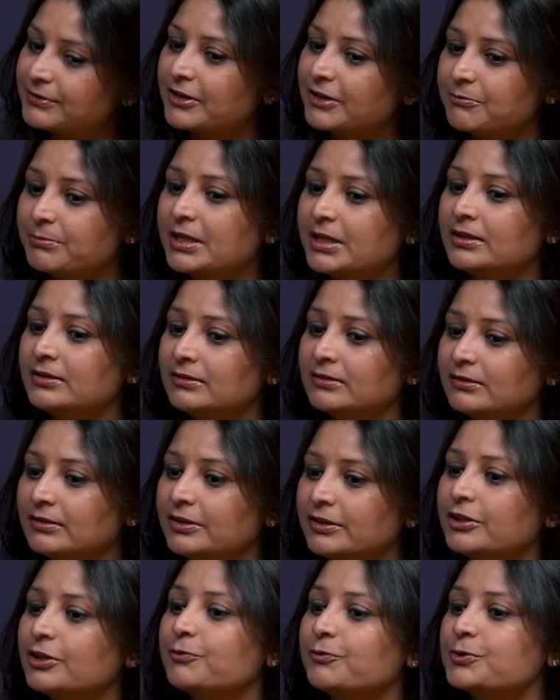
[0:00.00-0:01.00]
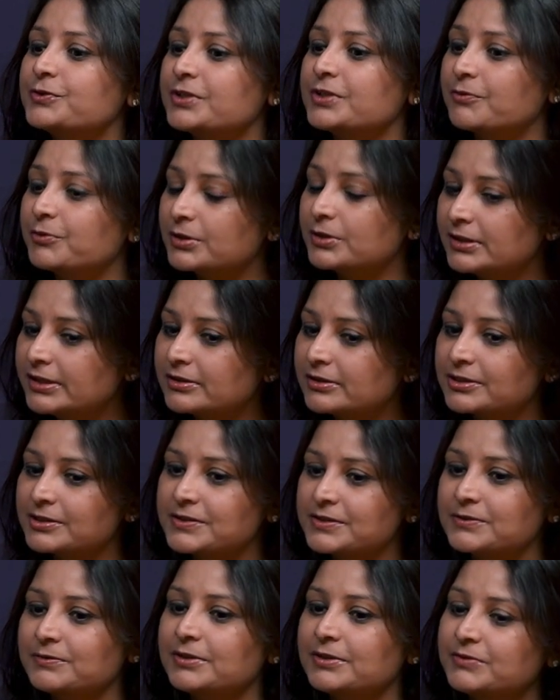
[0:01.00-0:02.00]
we have been here for several
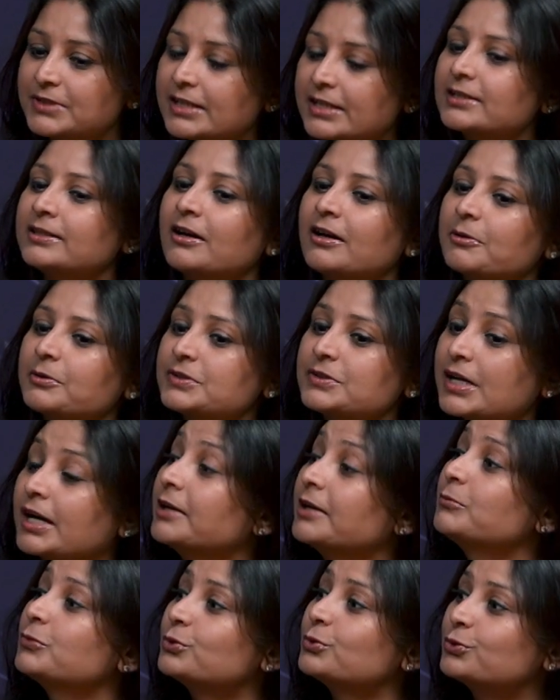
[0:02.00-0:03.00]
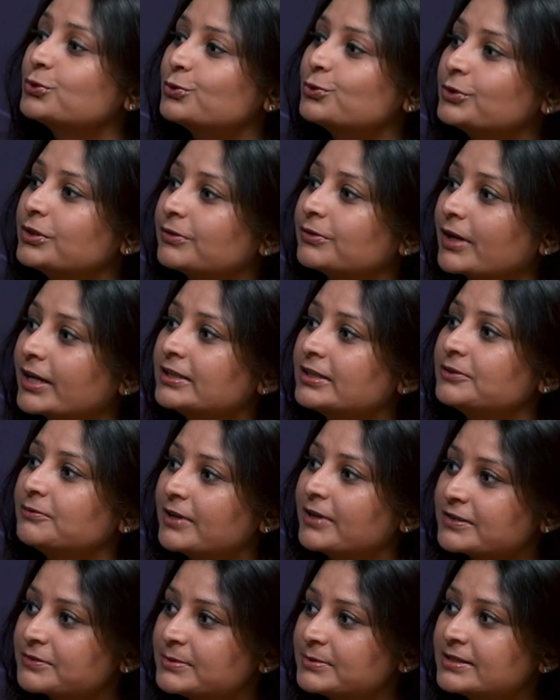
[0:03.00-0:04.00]
years. We've taken our time to do the right
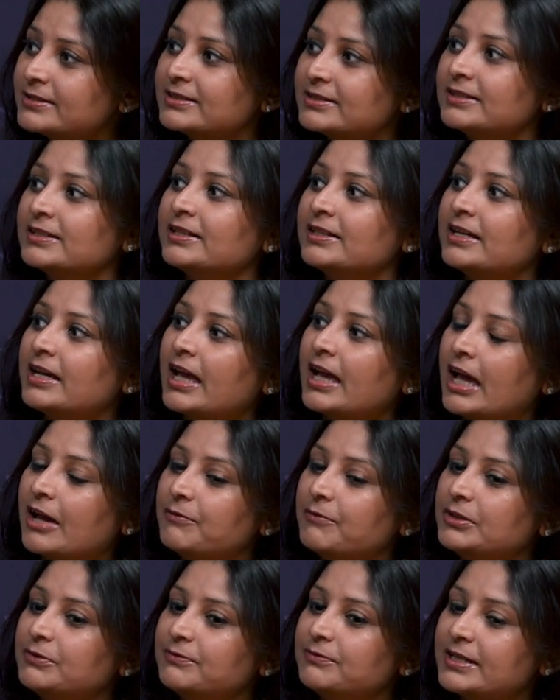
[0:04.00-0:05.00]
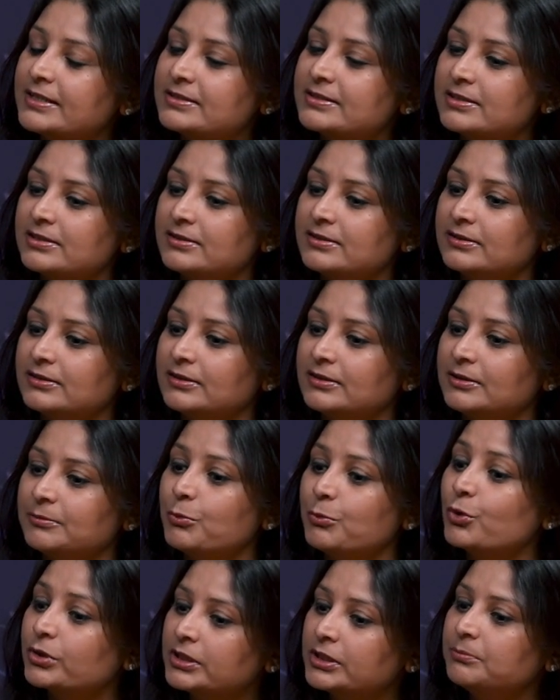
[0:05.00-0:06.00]
investments, have invested
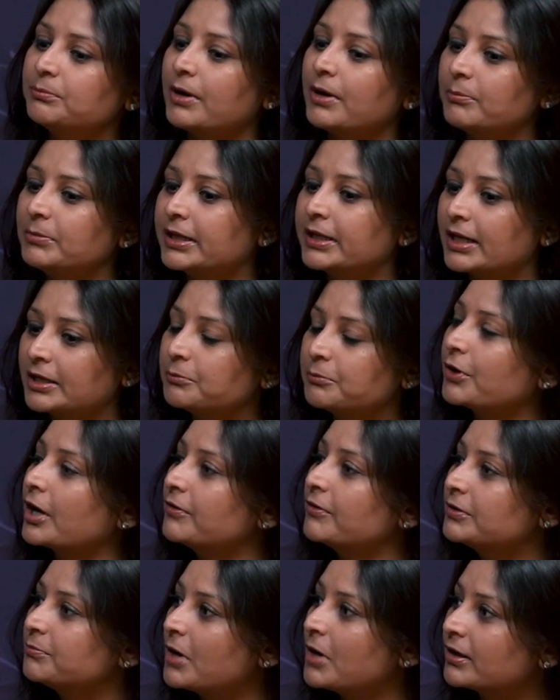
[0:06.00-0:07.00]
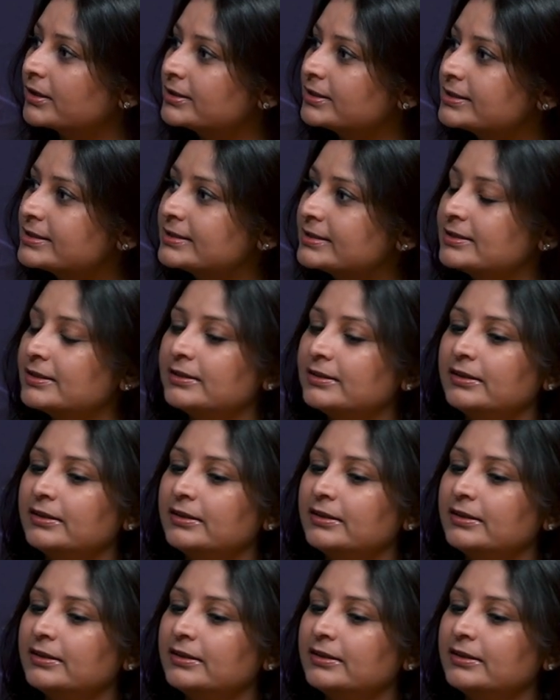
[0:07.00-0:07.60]
both in public and private markets,